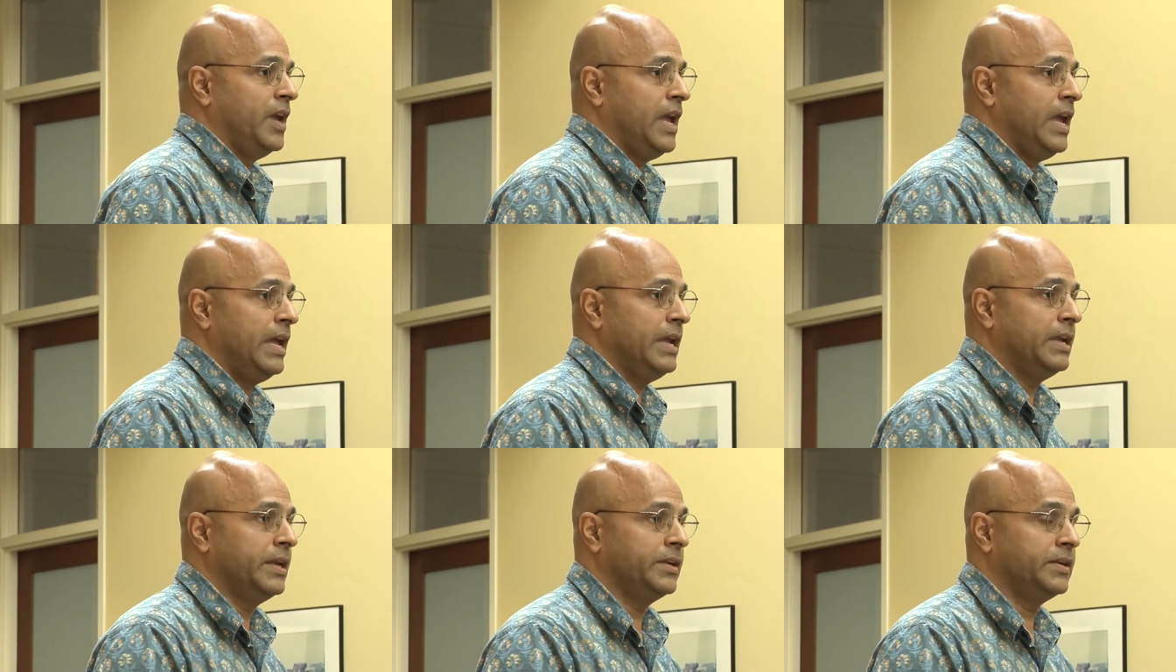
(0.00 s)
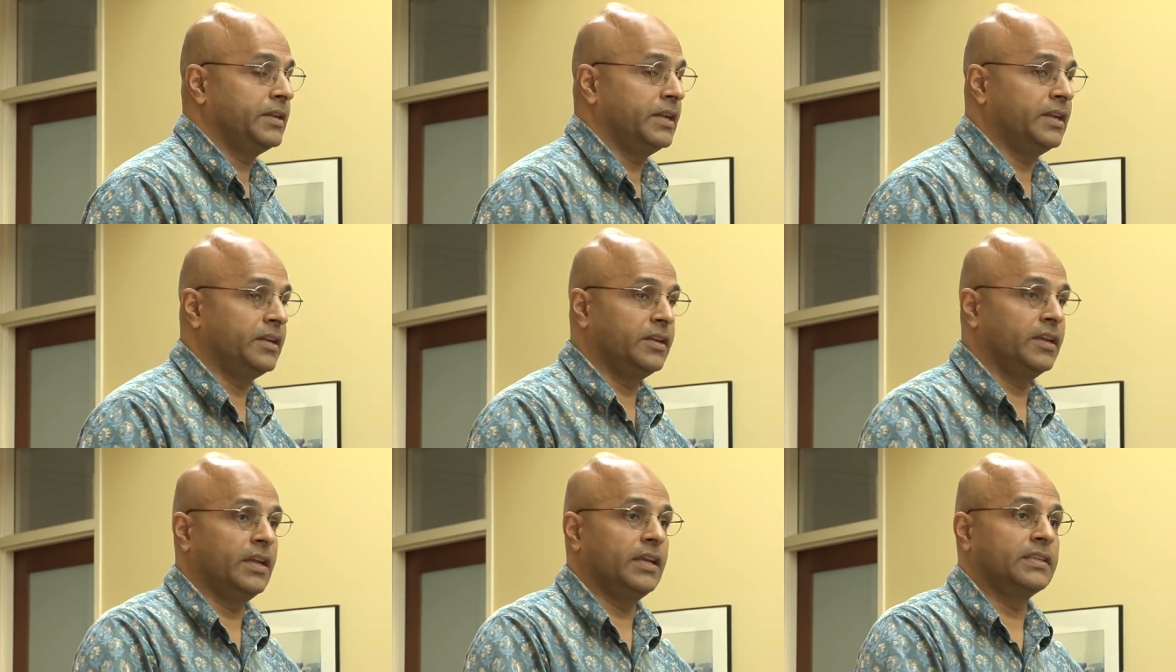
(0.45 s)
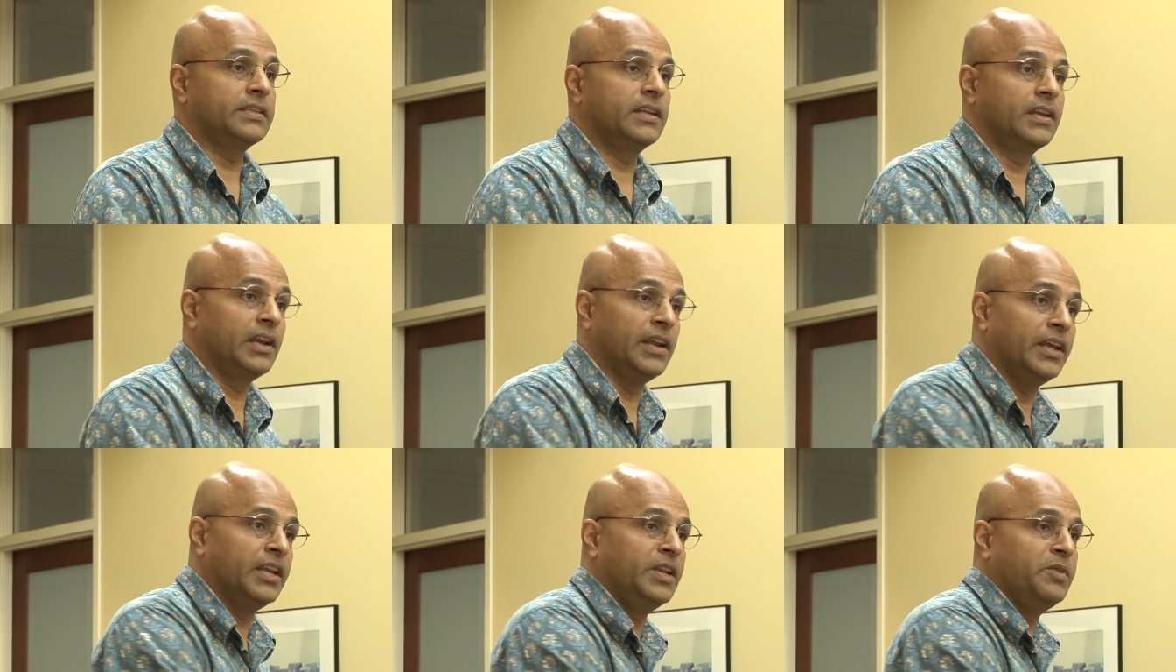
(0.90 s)
And India has
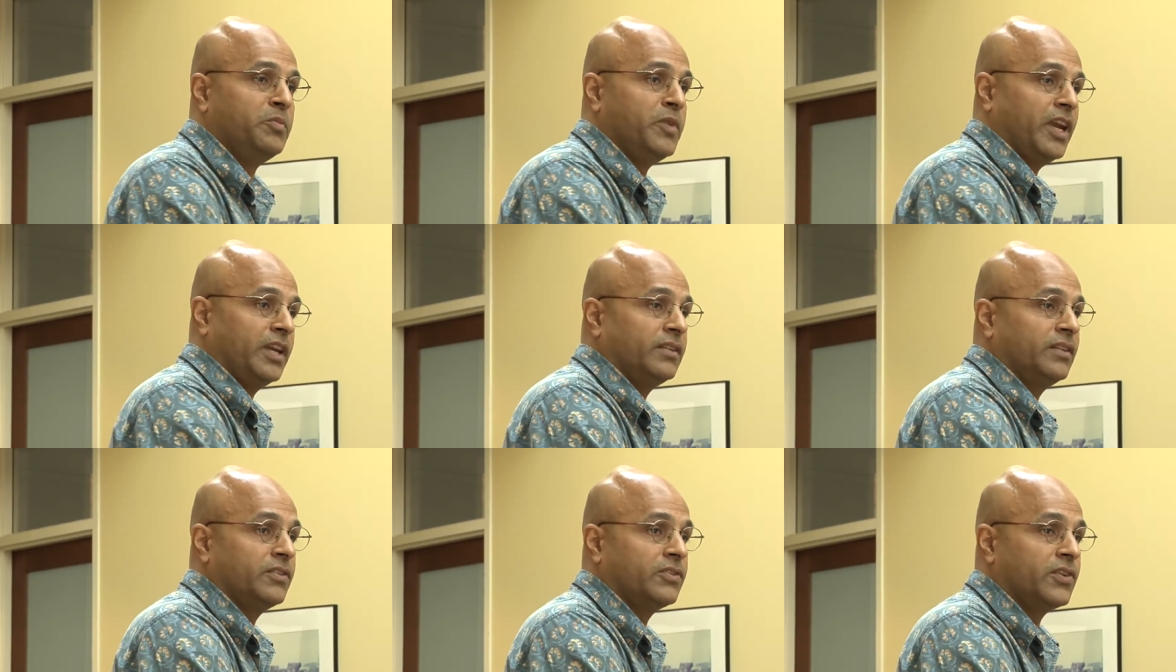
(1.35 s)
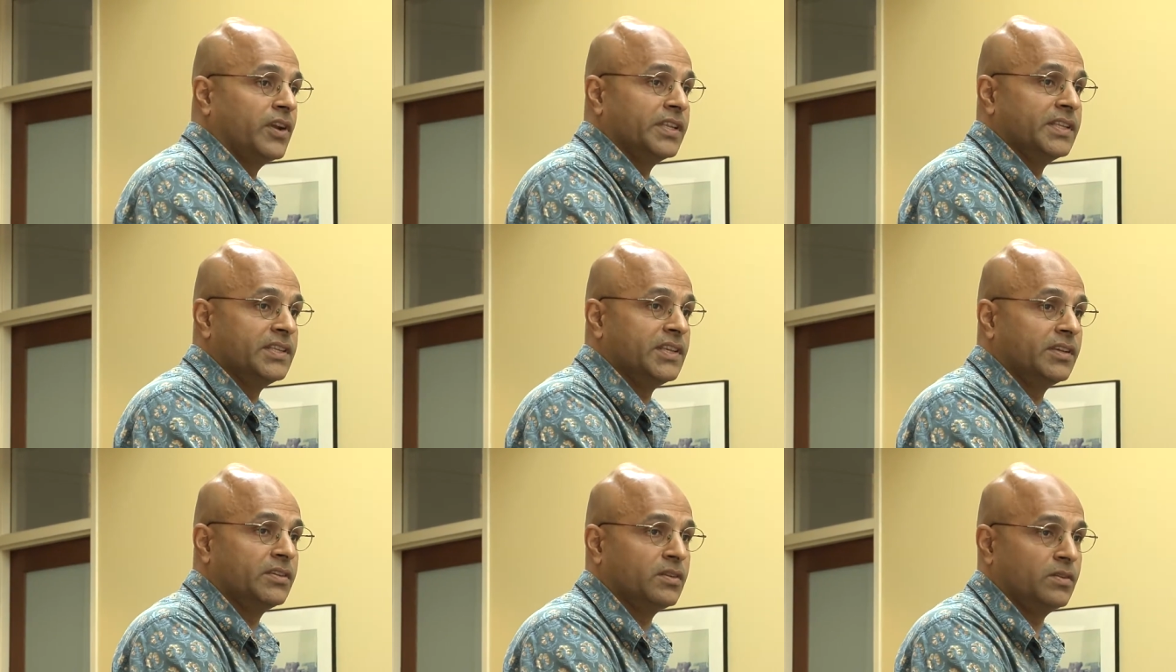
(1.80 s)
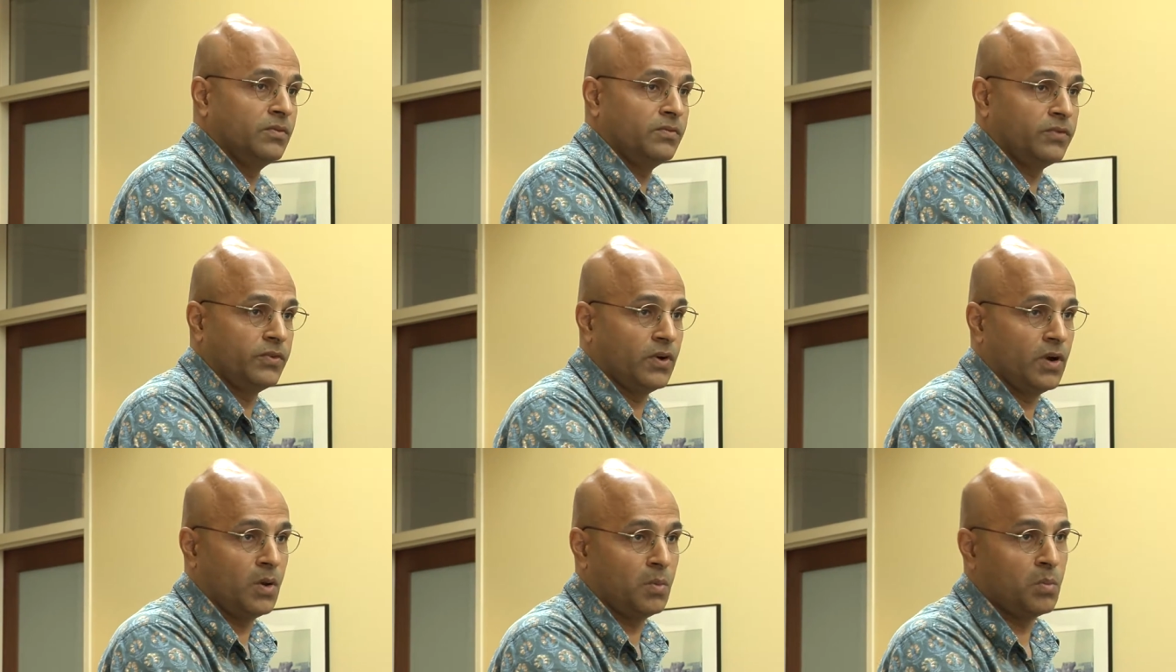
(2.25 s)
clearly made the transition
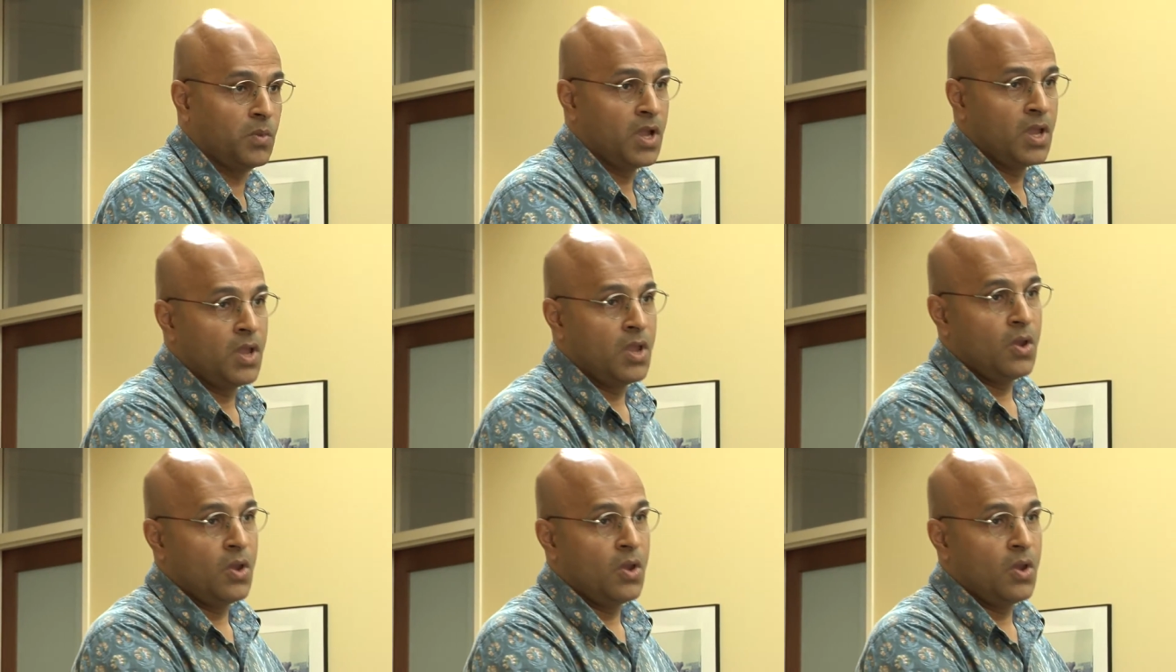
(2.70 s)
from